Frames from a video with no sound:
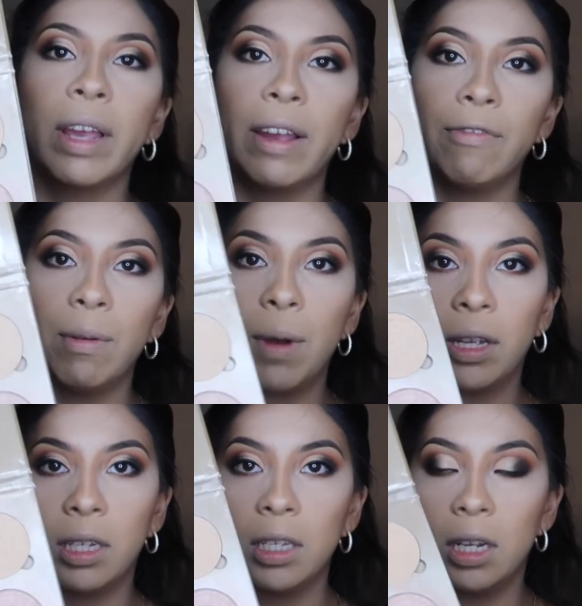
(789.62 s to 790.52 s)
Kit from
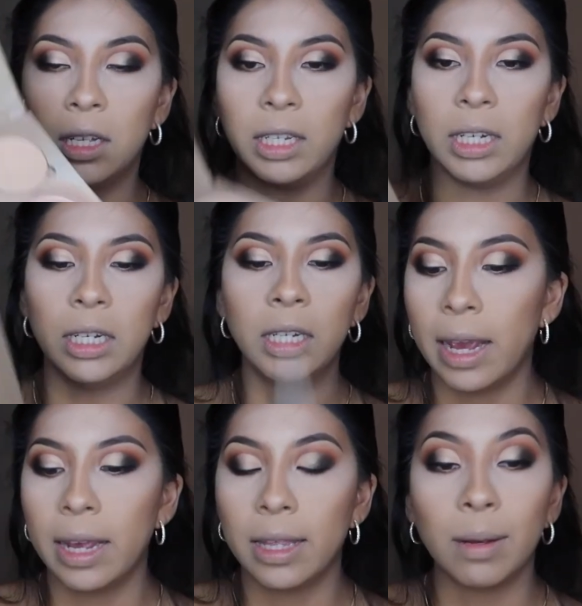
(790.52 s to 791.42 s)
Anastasia,
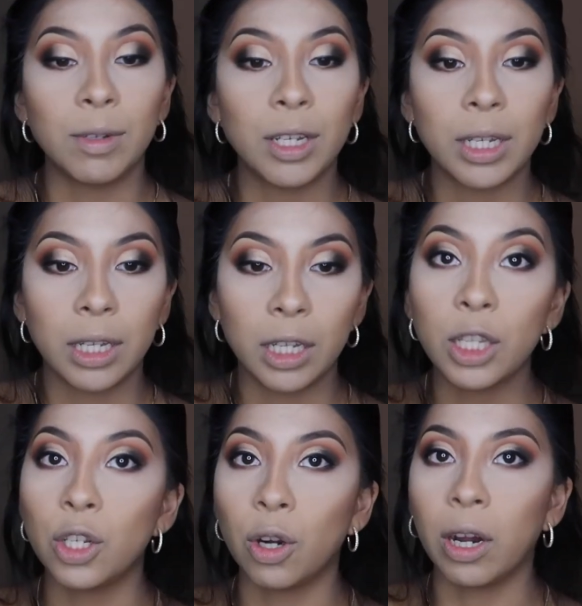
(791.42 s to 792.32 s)
and I'm just gonna
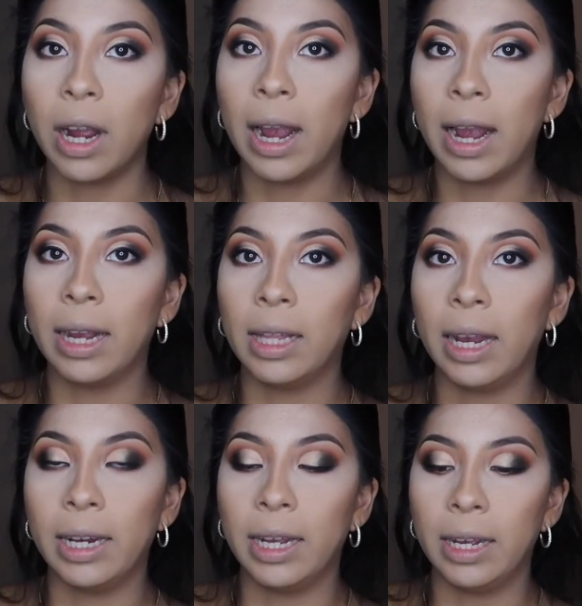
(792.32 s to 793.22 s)
start
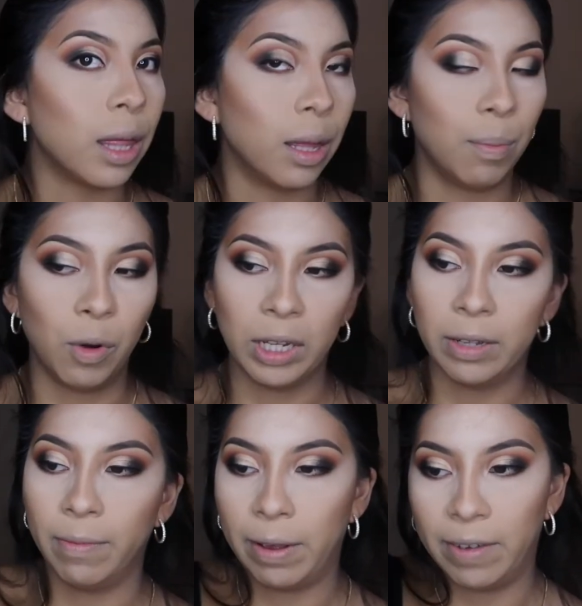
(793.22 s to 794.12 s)
highlighting the
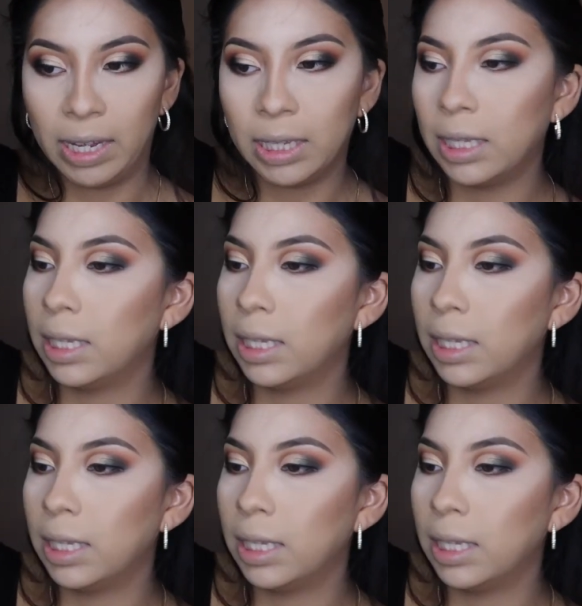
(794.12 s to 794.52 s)
points of my face.